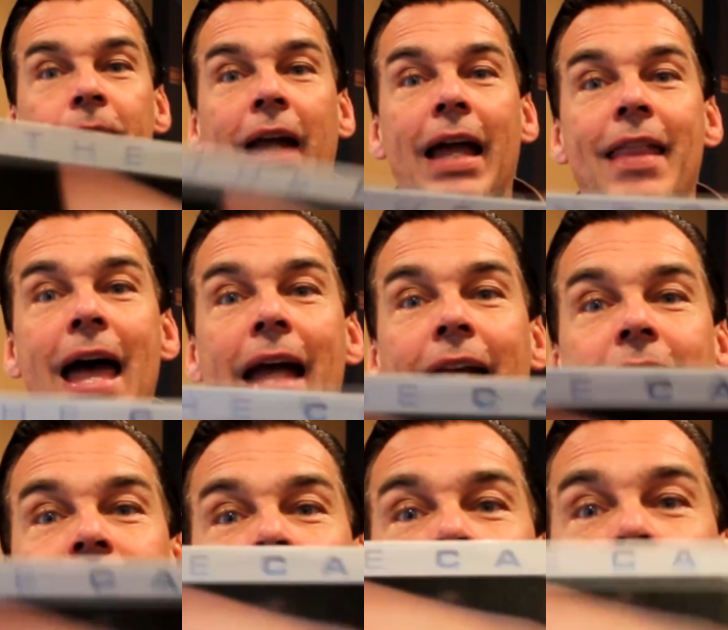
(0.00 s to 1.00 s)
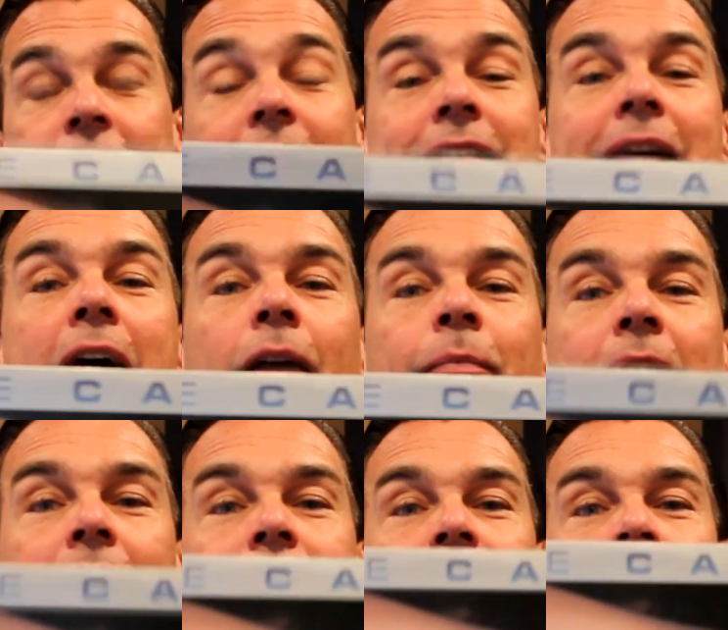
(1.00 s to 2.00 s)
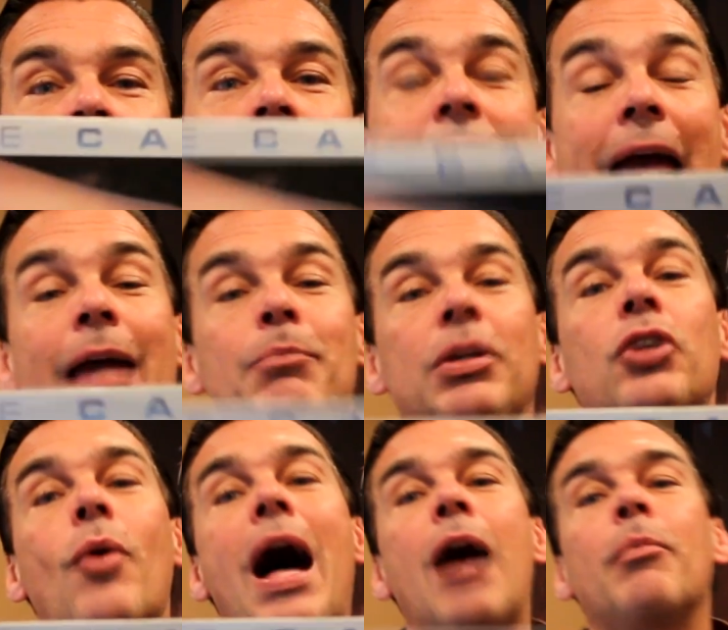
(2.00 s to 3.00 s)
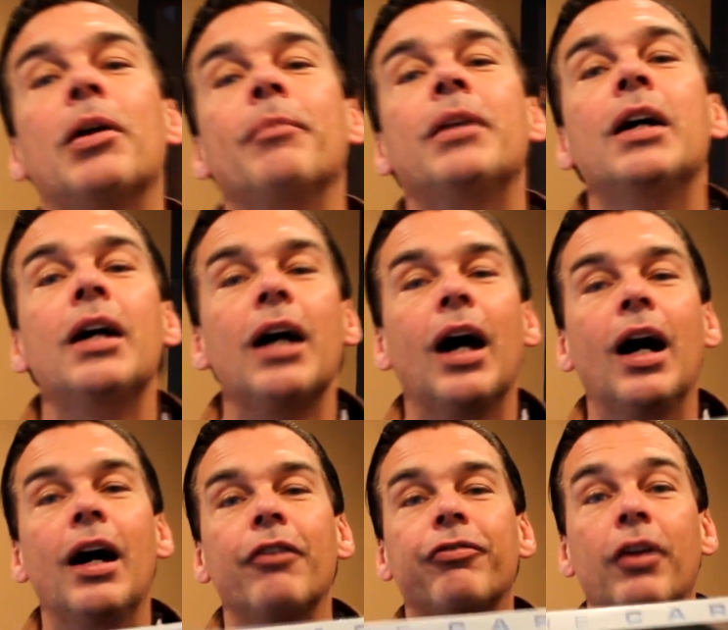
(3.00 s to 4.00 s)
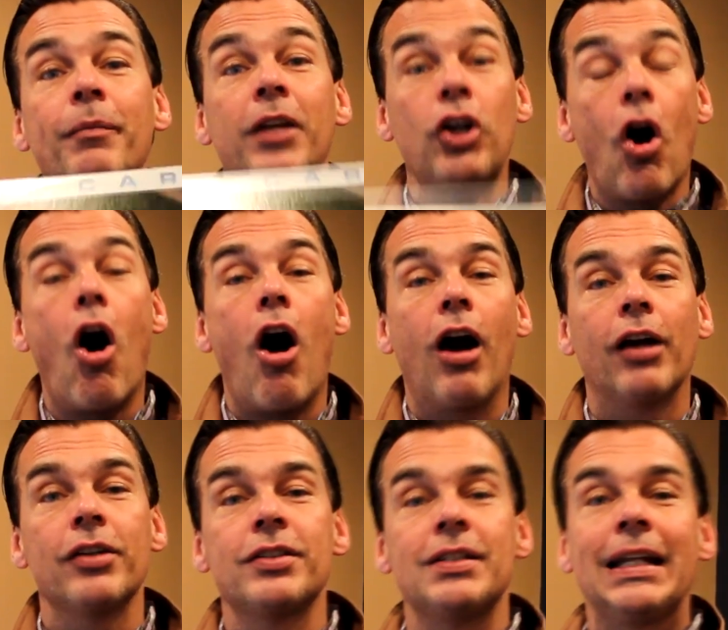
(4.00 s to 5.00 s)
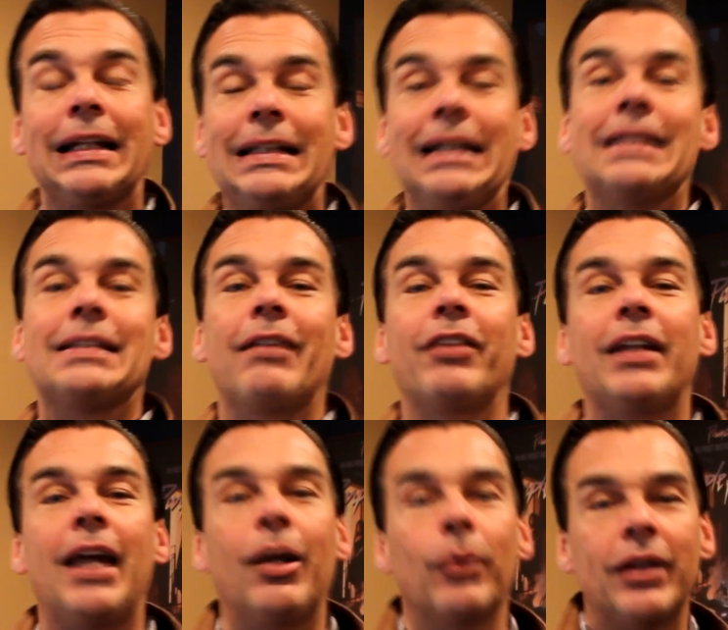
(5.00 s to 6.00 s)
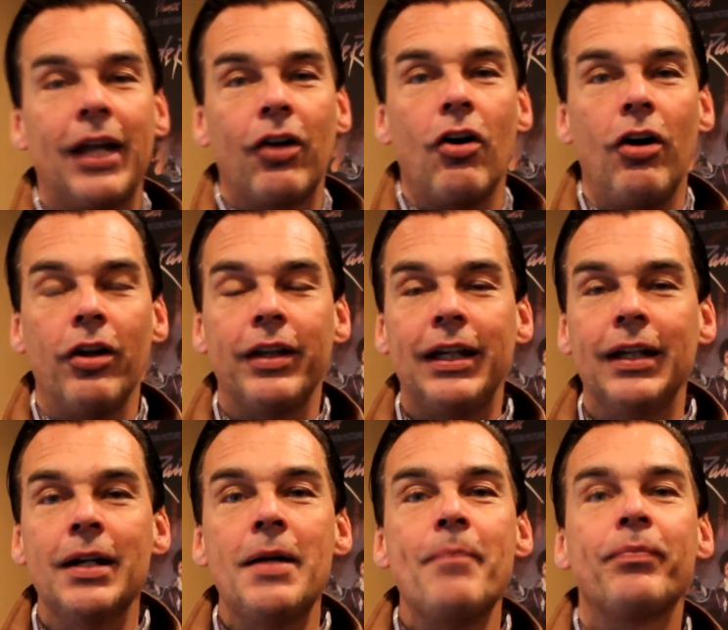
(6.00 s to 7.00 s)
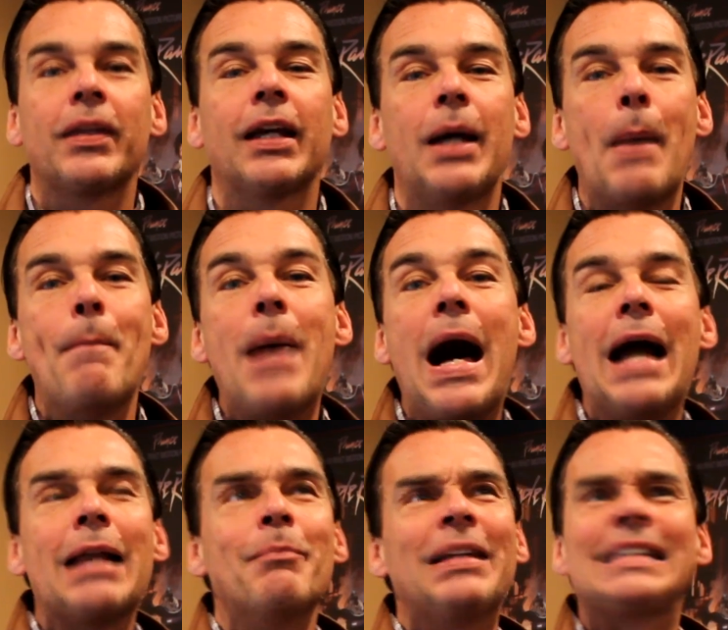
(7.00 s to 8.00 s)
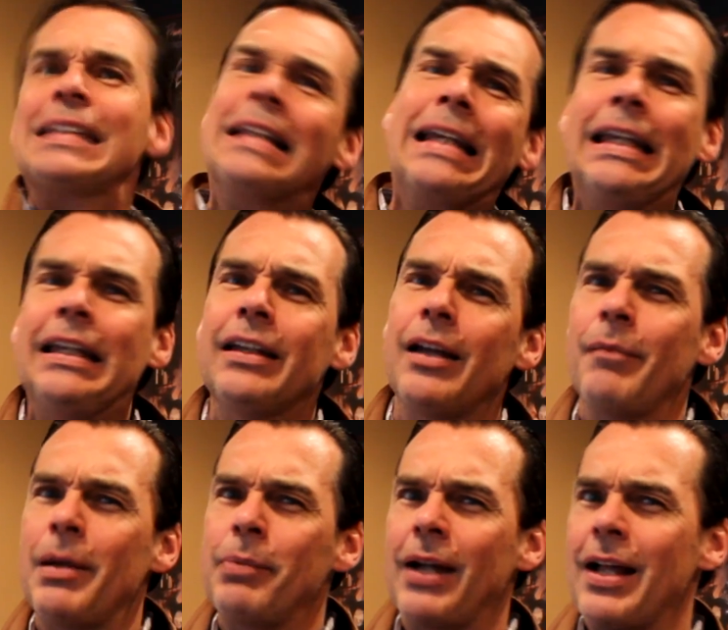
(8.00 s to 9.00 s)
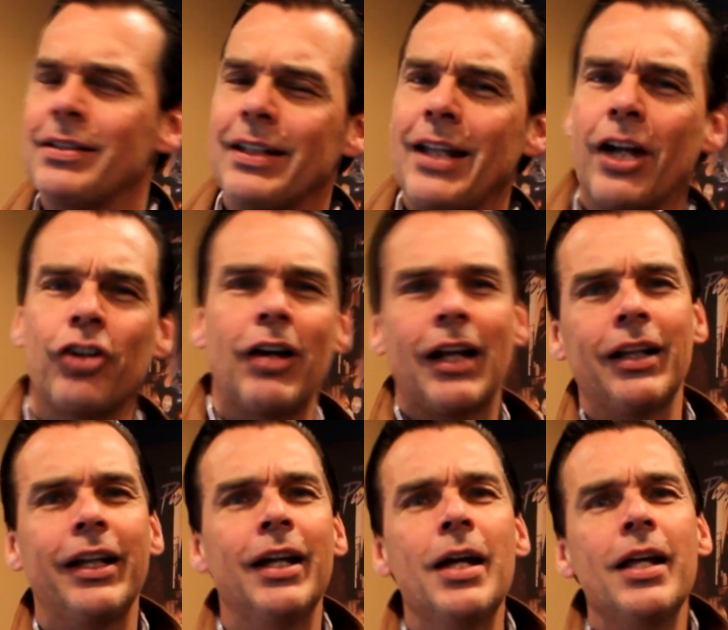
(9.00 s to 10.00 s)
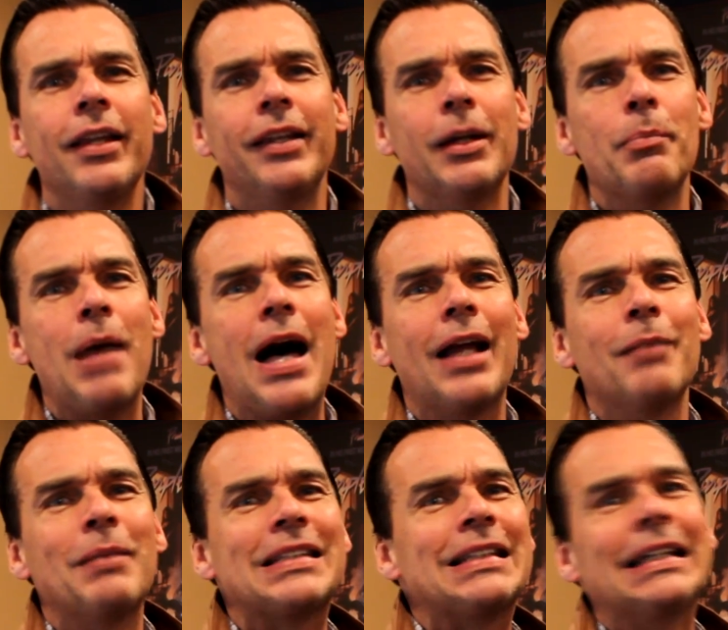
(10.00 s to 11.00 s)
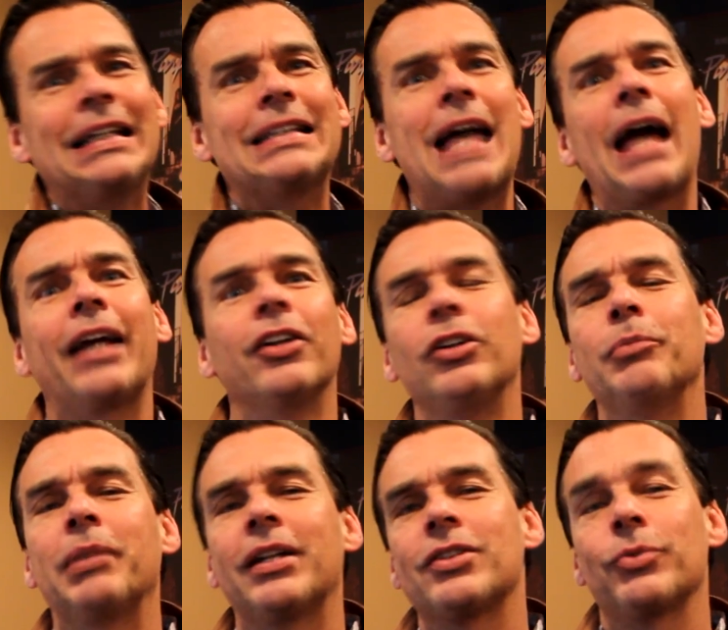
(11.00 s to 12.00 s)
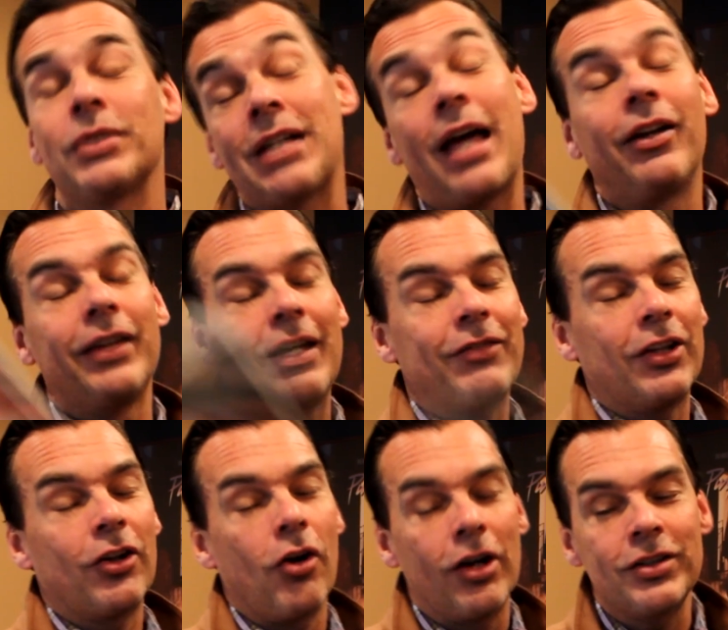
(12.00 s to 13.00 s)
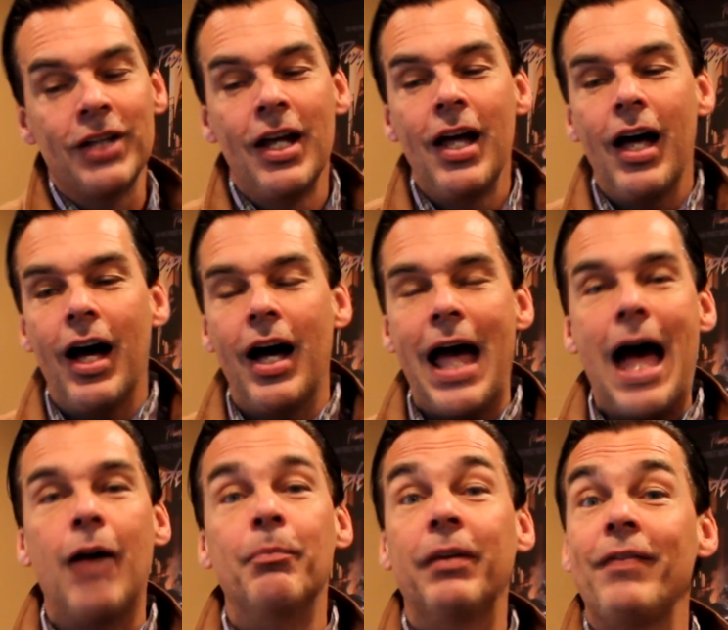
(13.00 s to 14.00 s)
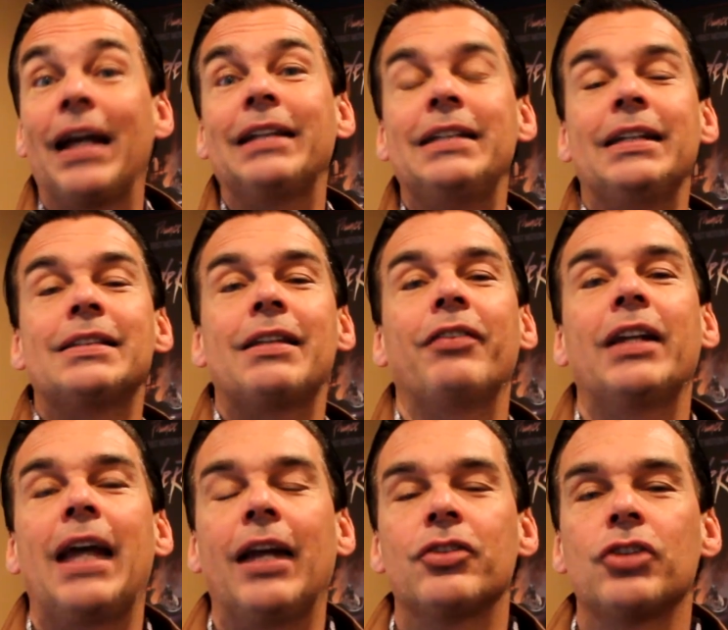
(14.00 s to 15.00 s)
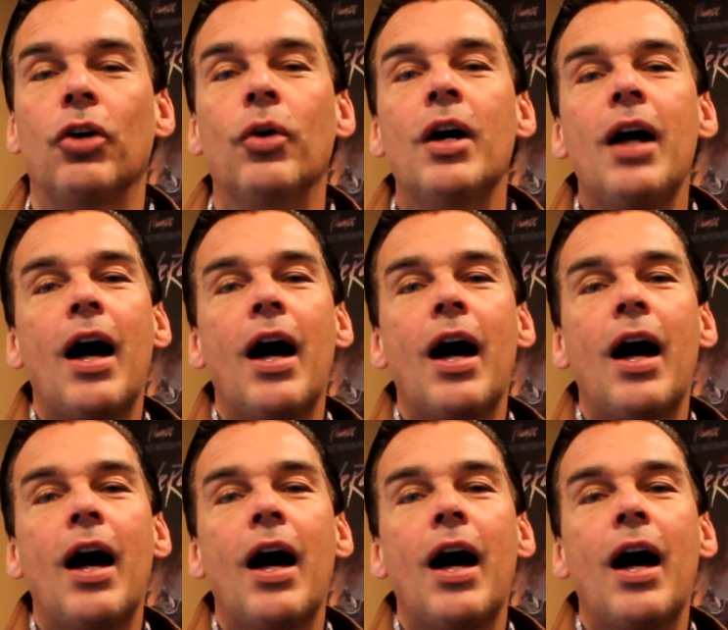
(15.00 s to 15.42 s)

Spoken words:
And that is this album. It is the debut album from the Cars, 1978, what they call the eponymously, am I pronouncing that correctly? The eponymously titled, because it was titled after the Cars, album of 1978. So